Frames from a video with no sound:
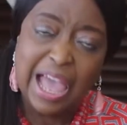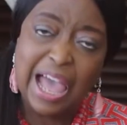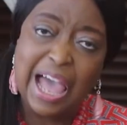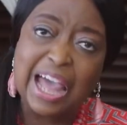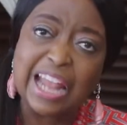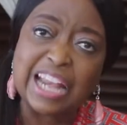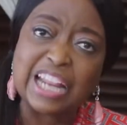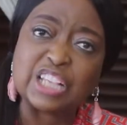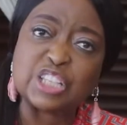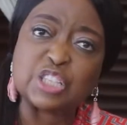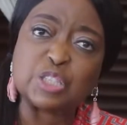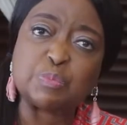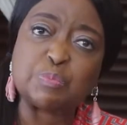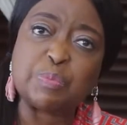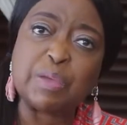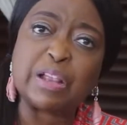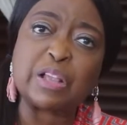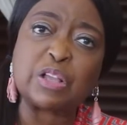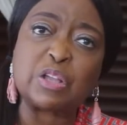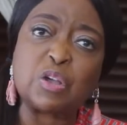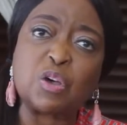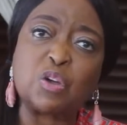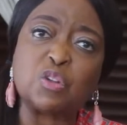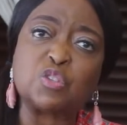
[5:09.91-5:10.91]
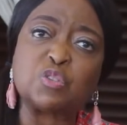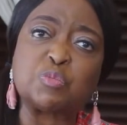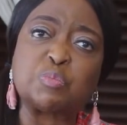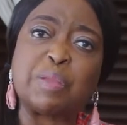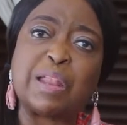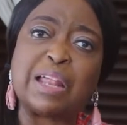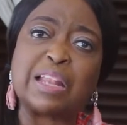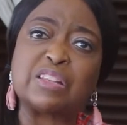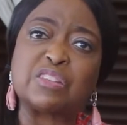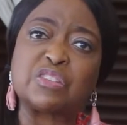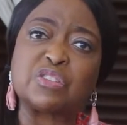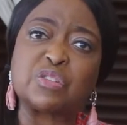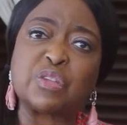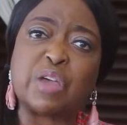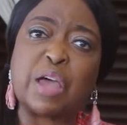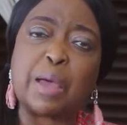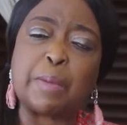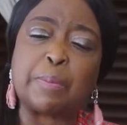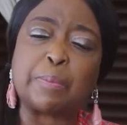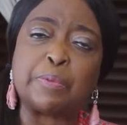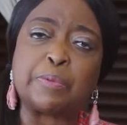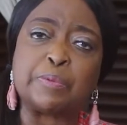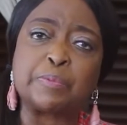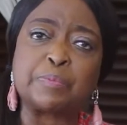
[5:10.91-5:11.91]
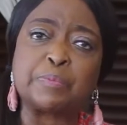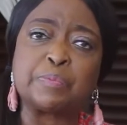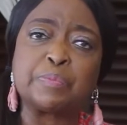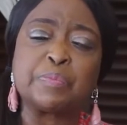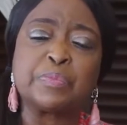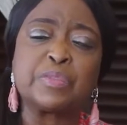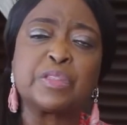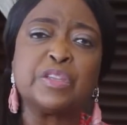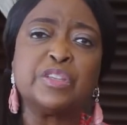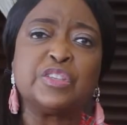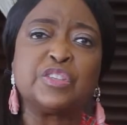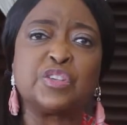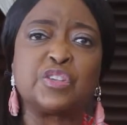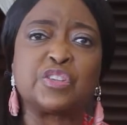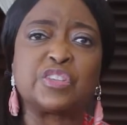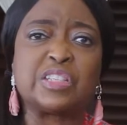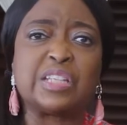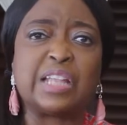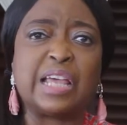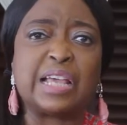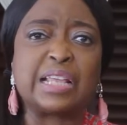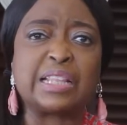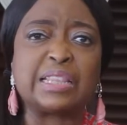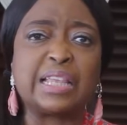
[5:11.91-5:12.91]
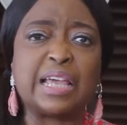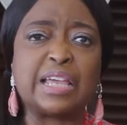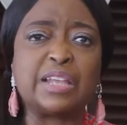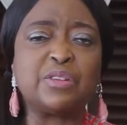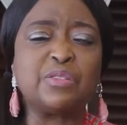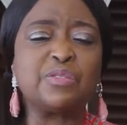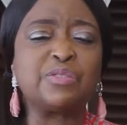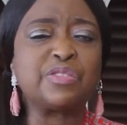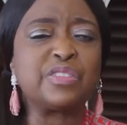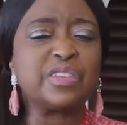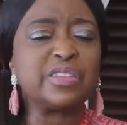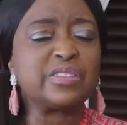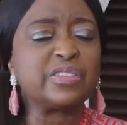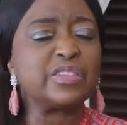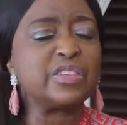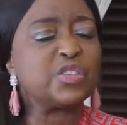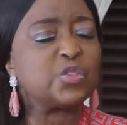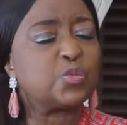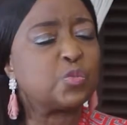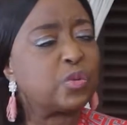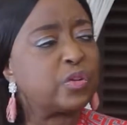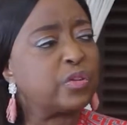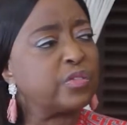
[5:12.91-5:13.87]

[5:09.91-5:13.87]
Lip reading: and expect God's plans to happen just like that. You know, this is one